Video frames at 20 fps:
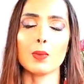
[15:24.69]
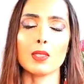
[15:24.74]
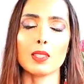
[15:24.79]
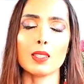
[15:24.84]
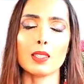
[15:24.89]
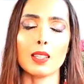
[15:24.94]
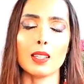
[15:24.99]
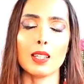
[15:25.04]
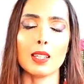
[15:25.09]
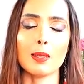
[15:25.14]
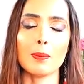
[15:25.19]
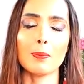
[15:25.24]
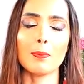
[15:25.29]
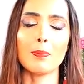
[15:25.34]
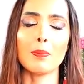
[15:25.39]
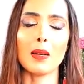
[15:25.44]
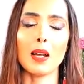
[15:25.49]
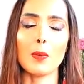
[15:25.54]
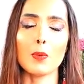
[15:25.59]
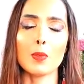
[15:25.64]
It was like
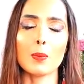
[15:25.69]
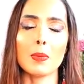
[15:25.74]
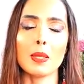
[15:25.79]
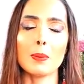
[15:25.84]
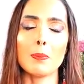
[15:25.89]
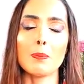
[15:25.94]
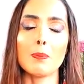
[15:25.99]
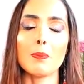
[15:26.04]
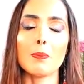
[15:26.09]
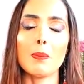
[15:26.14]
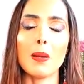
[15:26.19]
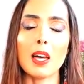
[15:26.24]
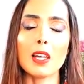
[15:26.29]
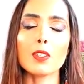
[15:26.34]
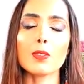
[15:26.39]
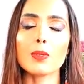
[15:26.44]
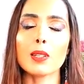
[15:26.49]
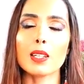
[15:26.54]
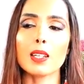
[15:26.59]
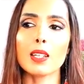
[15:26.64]
I would be
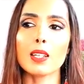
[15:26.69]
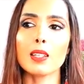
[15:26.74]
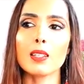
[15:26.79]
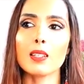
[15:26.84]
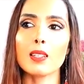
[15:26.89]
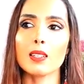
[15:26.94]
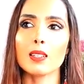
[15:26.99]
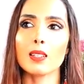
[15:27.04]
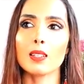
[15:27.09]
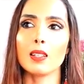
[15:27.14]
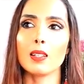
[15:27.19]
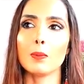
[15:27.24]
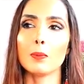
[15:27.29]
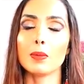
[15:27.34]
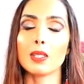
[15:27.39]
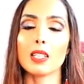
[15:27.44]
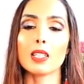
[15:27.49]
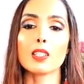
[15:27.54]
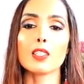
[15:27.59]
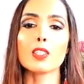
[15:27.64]
bedridden,
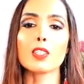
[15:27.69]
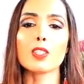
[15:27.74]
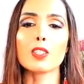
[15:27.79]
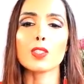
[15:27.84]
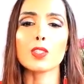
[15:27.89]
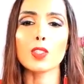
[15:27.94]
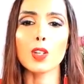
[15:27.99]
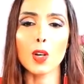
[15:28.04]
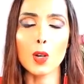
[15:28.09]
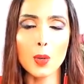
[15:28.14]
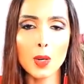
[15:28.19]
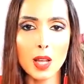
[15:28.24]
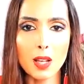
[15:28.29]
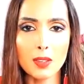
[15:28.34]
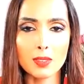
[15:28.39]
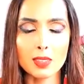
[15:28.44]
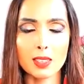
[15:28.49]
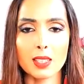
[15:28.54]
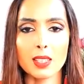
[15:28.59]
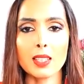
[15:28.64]
bleed so
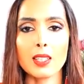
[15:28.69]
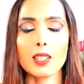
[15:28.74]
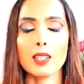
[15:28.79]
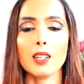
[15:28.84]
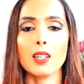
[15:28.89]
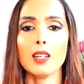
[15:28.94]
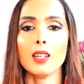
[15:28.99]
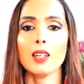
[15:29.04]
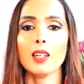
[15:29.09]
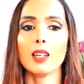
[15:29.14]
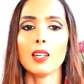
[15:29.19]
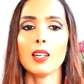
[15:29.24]
heavily,